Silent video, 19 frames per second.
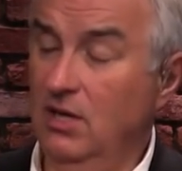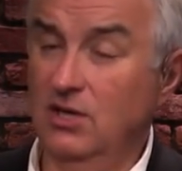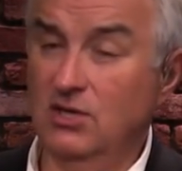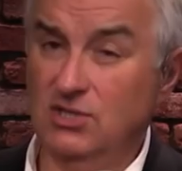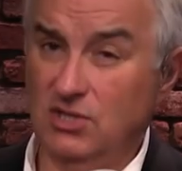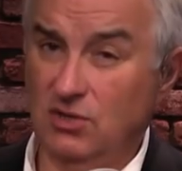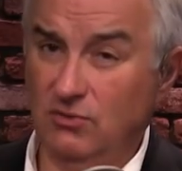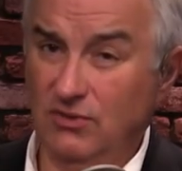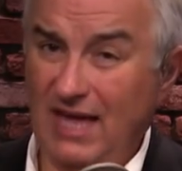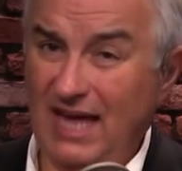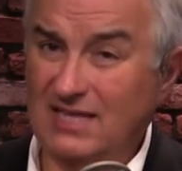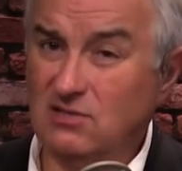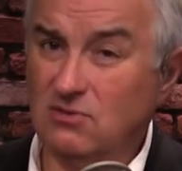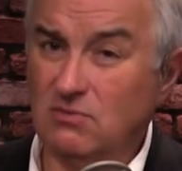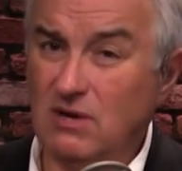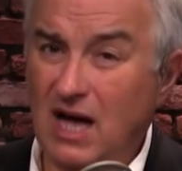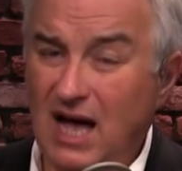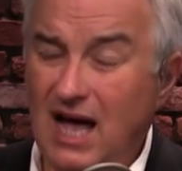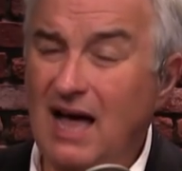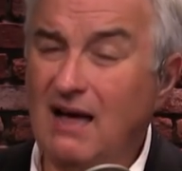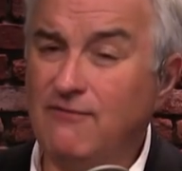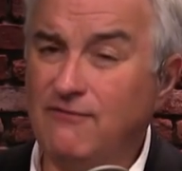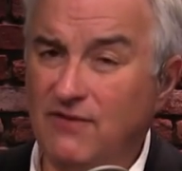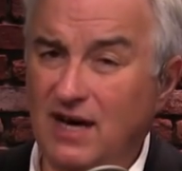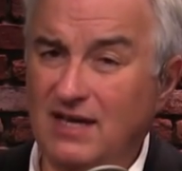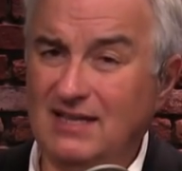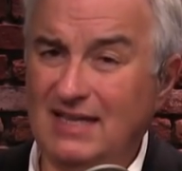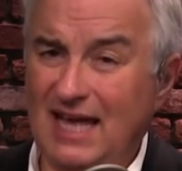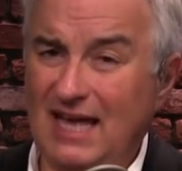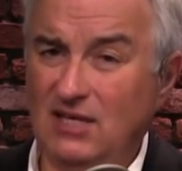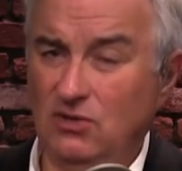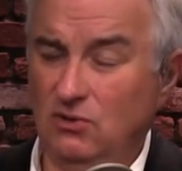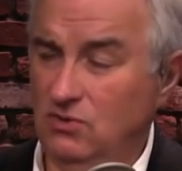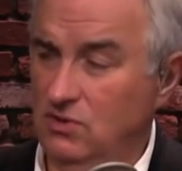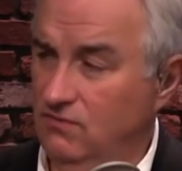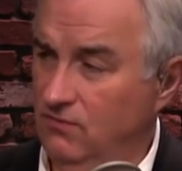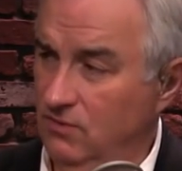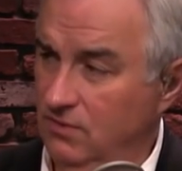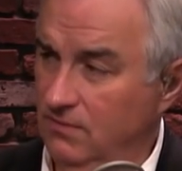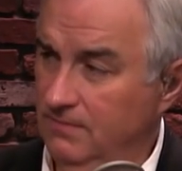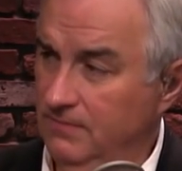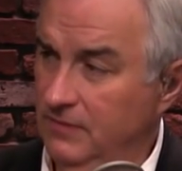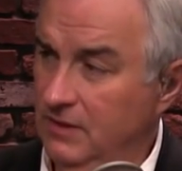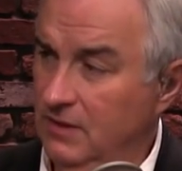So that's I find that useful.